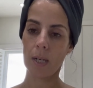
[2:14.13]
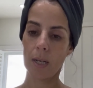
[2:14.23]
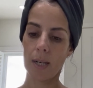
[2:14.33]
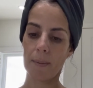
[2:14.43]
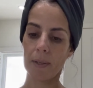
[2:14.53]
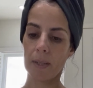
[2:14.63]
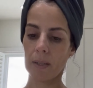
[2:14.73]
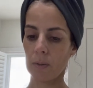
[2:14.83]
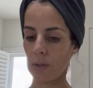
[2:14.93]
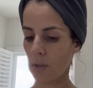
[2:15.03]
I'm going to
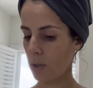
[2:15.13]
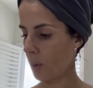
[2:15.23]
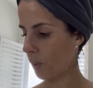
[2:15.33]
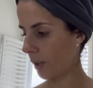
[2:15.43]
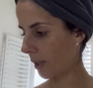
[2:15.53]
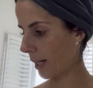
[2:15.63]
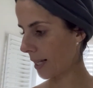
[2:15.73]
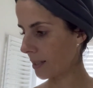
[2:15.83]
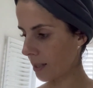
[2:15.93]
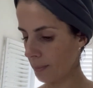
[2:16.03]
go slowly.
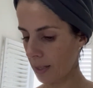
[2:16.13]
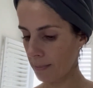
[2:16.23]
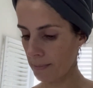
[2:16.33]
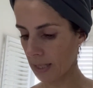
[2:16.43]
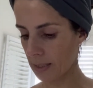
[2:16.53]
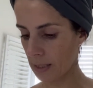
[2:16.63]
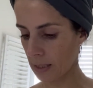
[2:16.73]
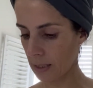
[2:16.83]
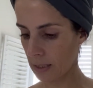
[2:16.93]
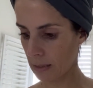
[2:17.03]
Last time that I
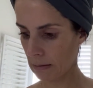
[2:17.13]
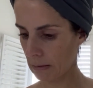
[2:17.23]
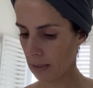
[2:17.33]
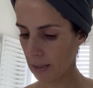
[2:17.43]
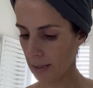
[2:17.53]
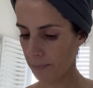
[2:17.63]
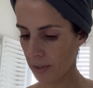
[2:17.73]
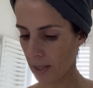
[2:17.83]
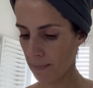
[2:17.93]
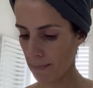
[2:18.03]
mixed
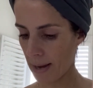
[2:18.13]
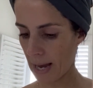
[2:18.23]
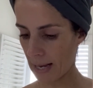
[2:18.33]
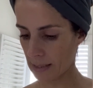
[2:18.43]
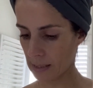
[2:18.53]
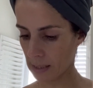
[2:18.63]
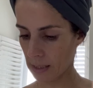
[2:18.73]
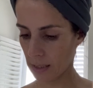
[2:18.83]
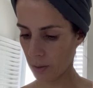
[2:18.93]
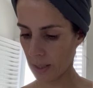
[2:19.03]
a mask,
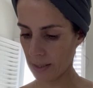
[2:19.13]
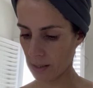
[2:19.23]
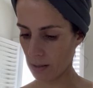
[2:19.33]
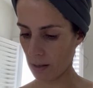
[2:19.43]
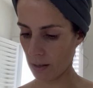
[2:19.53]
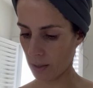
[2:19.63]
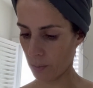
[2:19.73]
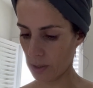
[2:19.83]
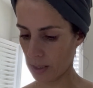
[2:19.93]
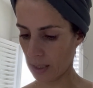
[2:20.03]
you guys saw it
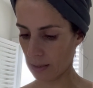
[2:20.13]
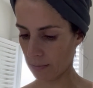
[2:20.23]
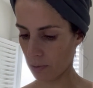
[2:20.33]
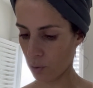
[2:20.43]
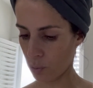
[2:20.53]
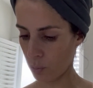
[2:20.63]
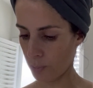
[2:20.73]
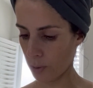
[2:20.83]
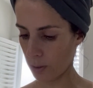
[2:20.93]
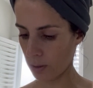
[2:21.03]
was like
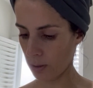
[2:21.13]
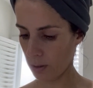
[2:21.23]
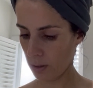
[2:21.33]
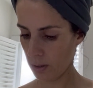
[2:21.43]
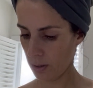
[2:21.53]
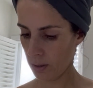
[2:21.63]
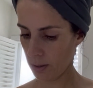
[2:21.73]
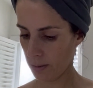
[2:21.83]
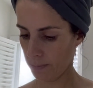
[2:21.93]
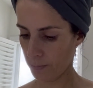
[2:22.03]
super
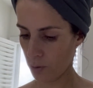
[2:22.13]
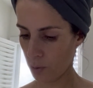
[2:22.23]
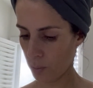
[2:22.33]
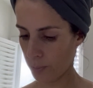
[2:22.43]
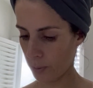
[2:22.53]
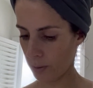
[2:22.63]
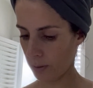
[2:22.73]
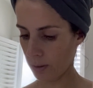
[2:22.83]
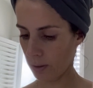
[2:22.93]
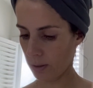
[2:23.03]

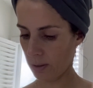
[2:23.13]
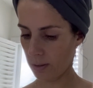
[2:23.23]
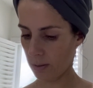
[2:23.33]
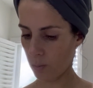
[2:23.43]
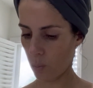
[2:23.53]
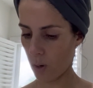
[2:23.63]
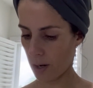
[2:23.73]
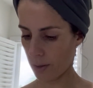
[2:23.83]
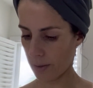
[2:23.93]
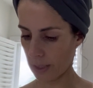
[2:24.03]
duper
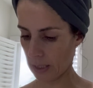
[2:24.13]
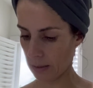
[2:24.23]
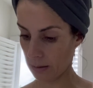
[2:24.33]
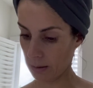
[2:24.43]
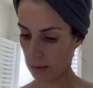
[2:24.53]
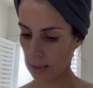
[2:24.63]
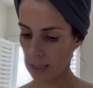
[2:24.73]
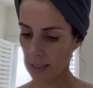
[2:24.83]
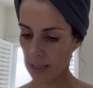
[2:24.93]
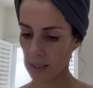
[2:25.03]
watery.
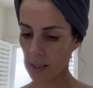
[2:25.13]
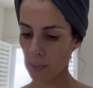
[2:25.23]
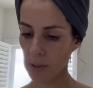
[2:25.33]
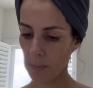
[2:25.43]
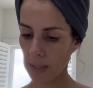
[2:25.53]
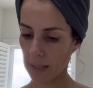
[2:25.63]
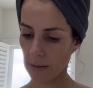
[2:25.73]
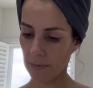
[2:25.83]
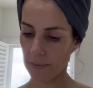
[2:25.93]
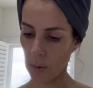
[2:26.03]
This is supposed to be like
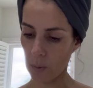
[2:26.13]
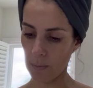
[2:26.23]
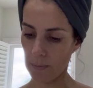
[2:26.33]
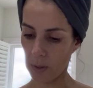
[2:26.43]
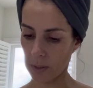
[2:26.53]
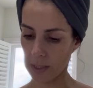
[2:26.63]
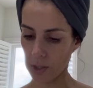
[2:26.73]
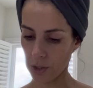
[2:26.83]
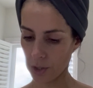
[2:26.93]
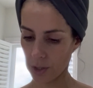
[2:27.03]
a foam
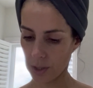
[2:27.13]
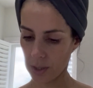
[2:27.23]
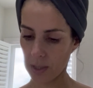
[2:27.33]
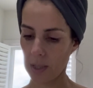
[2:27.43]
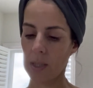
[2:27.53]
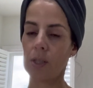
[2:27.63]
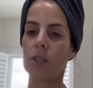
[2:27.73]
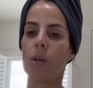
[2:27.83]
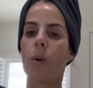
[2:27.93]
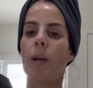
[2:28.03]
milkish,
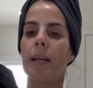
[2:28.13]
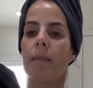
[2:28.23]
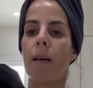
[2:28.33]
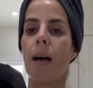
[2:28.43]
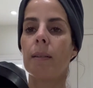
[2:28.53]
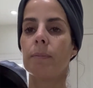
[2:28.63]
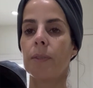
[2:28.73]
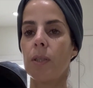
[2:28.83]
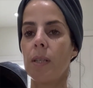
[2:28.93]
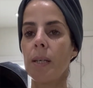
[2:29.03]
so like that,
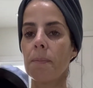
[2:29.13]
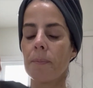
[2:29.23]
you see?